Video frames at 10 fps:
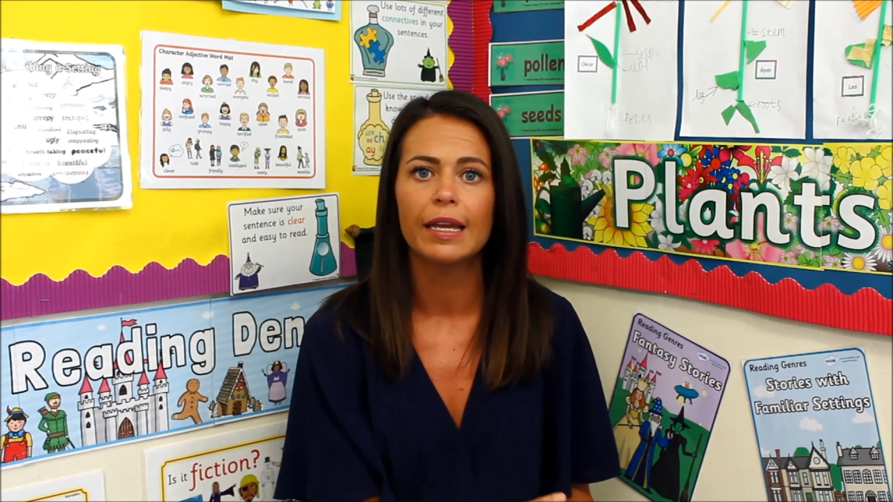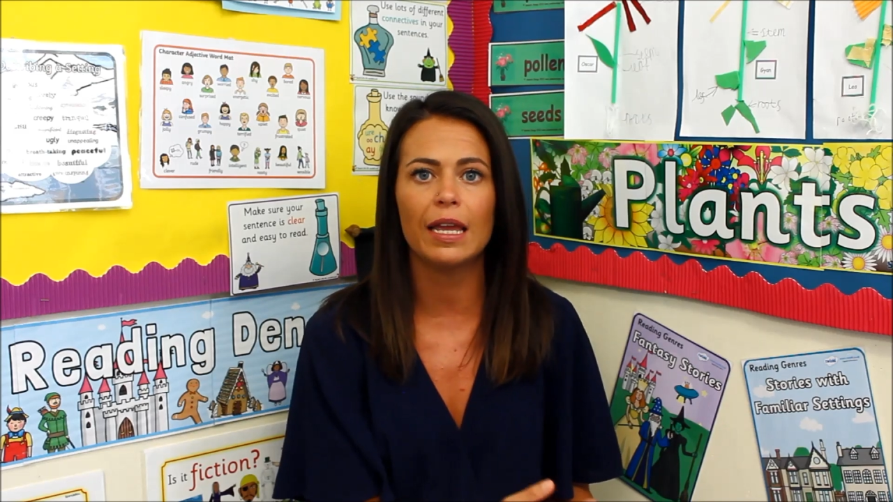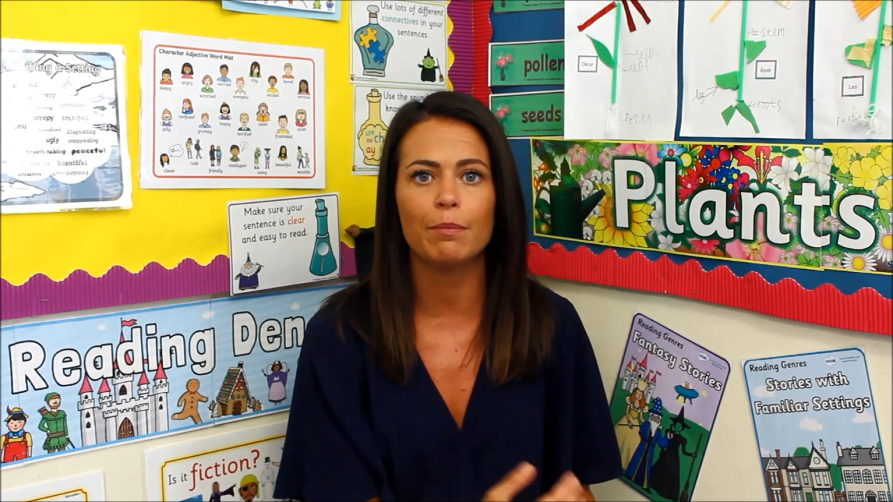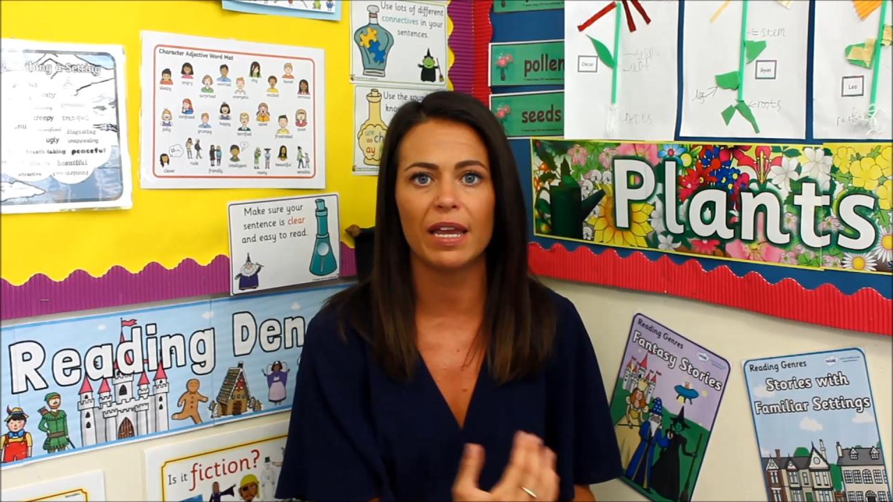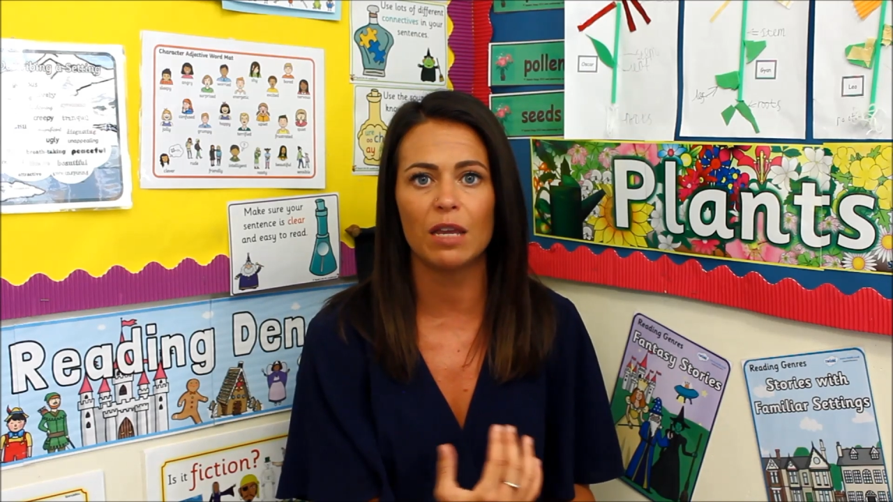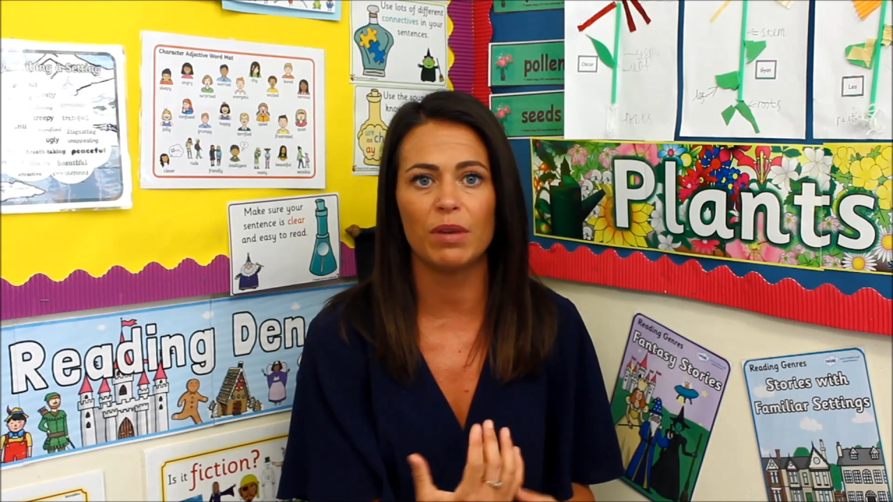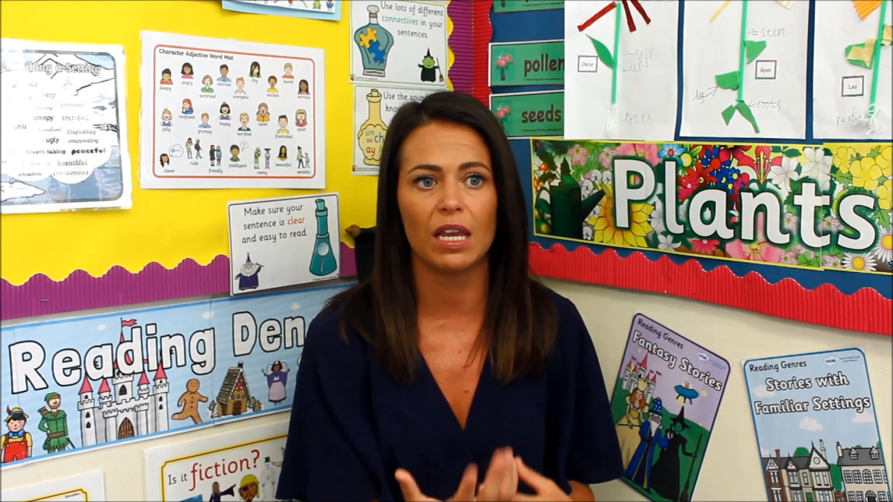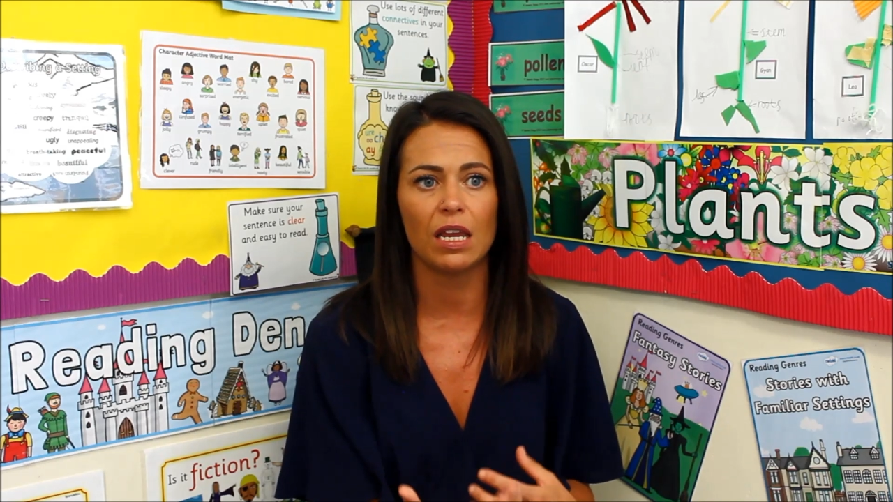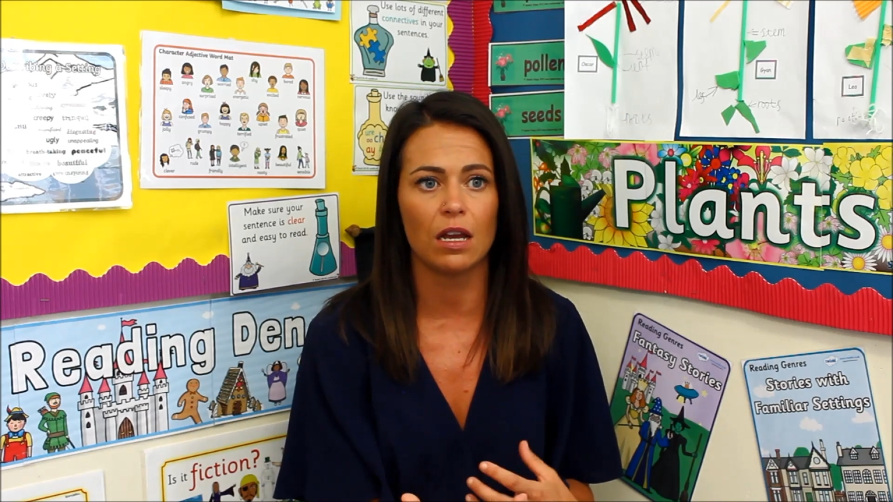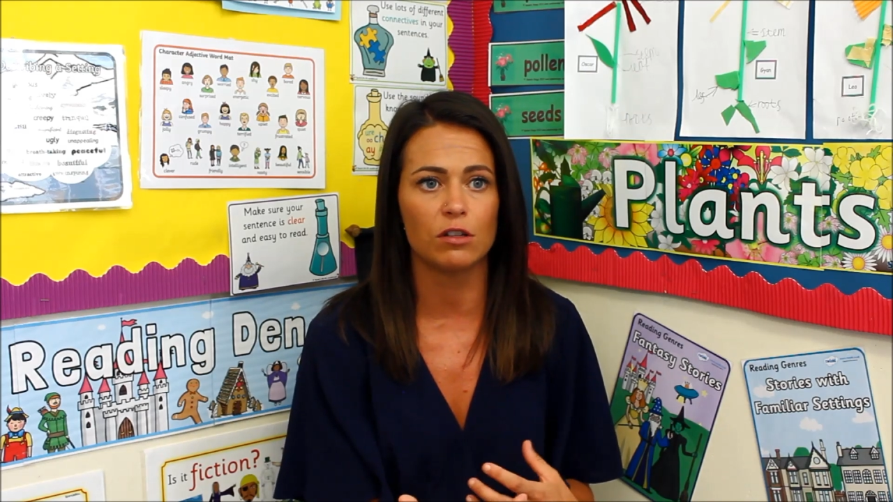it may
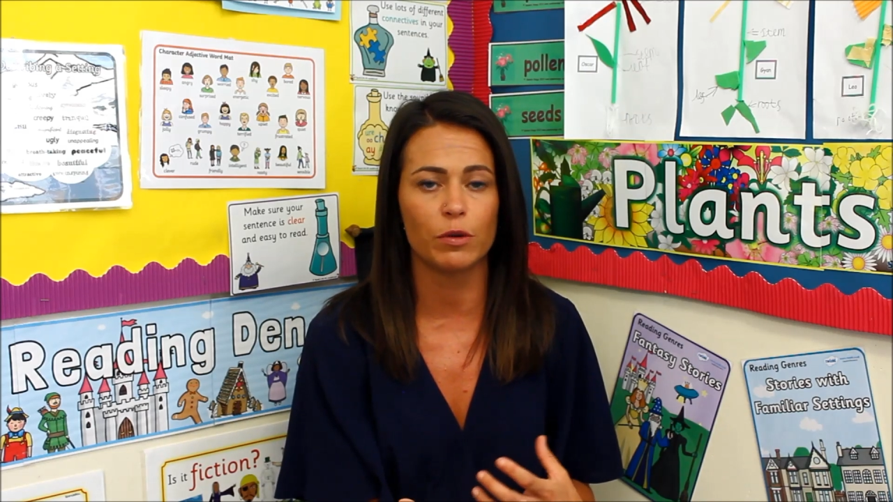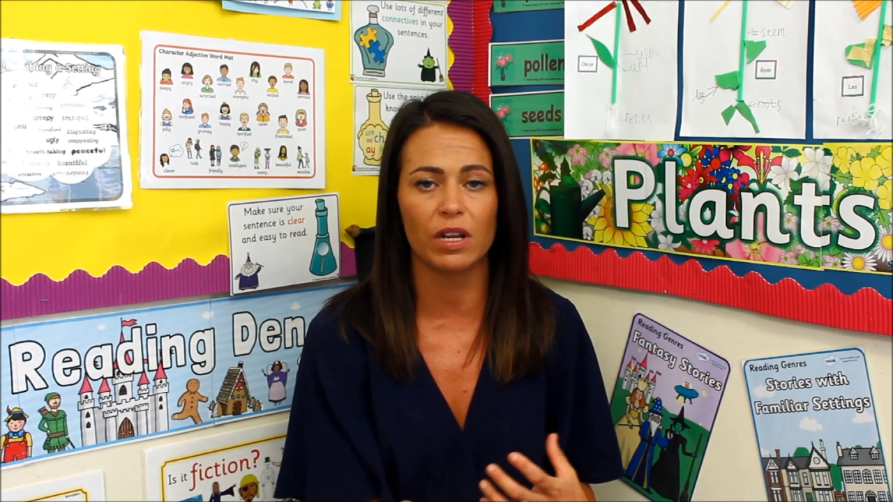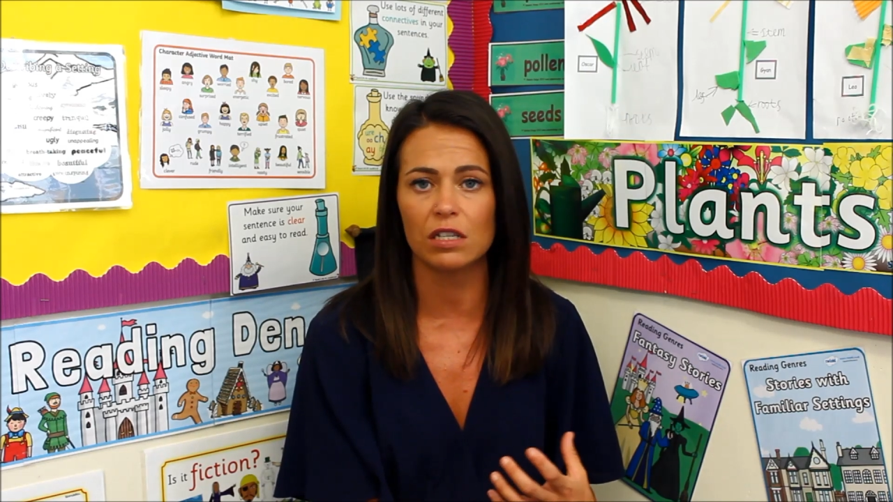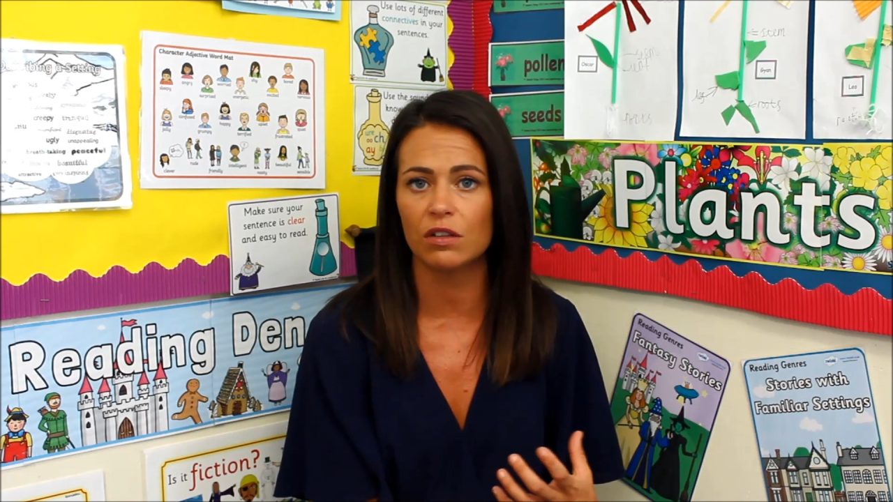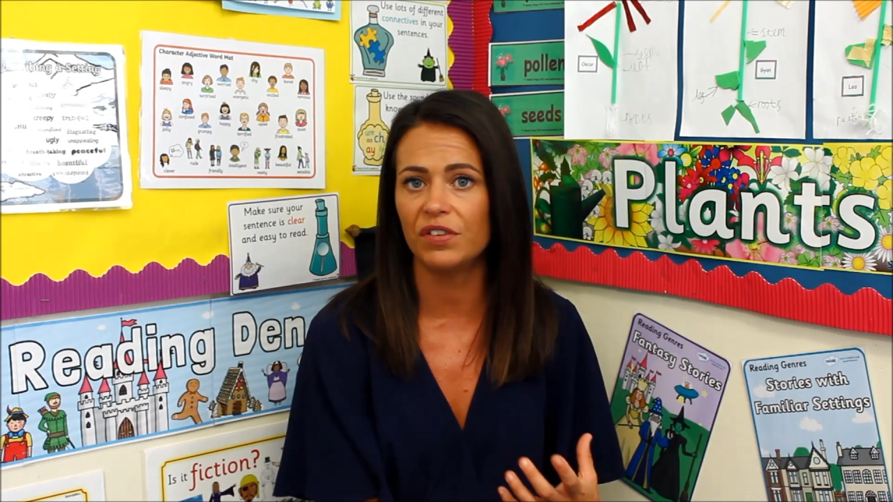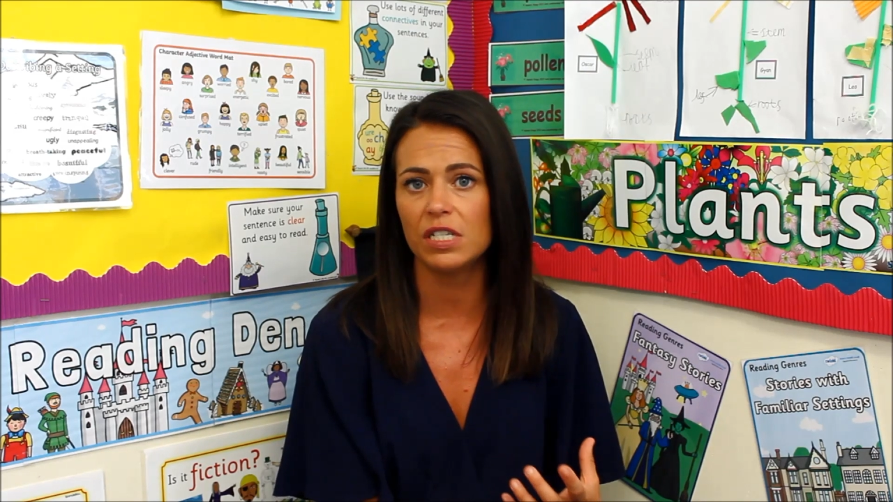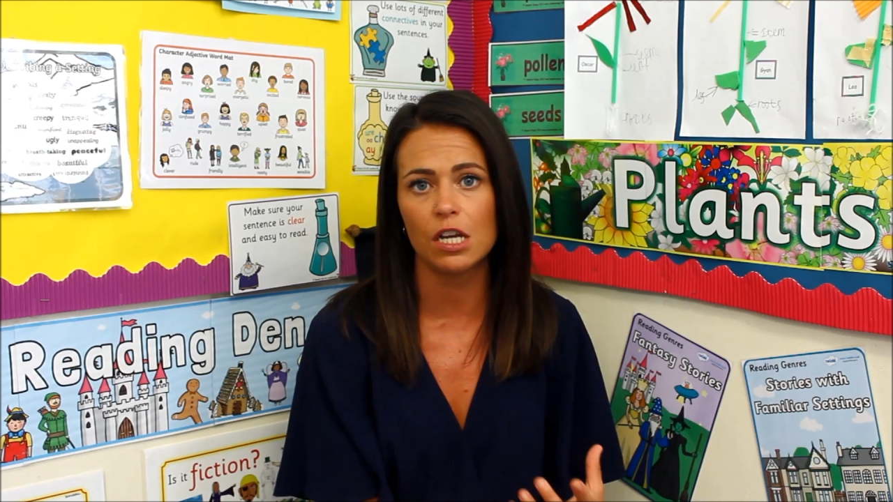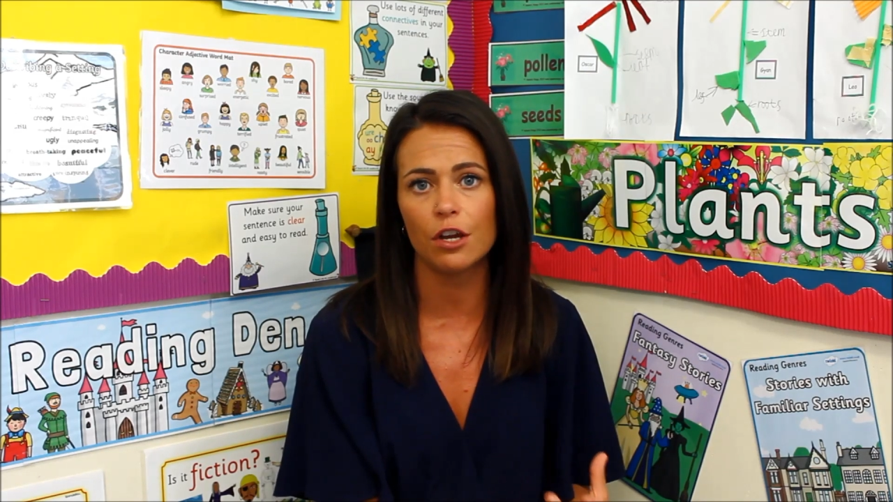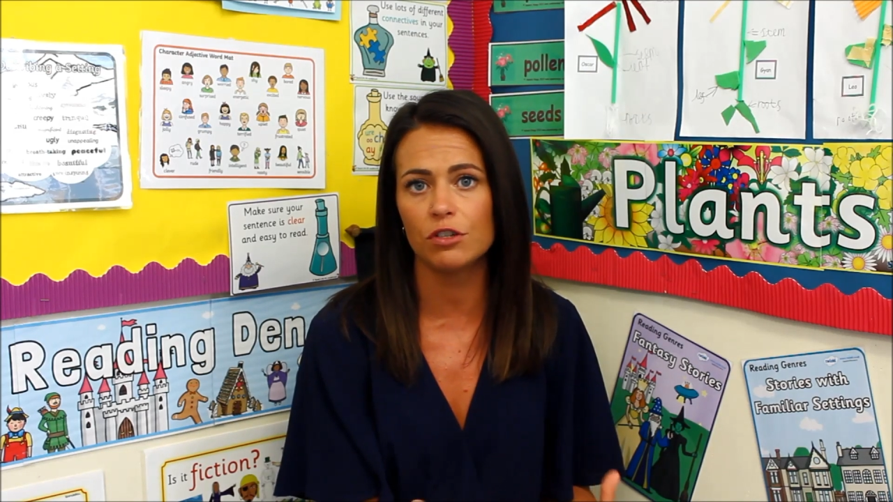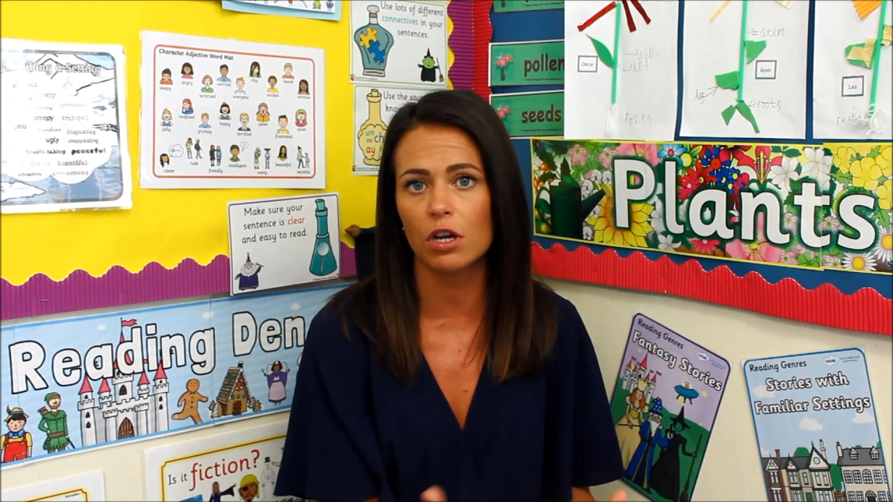be doing a little video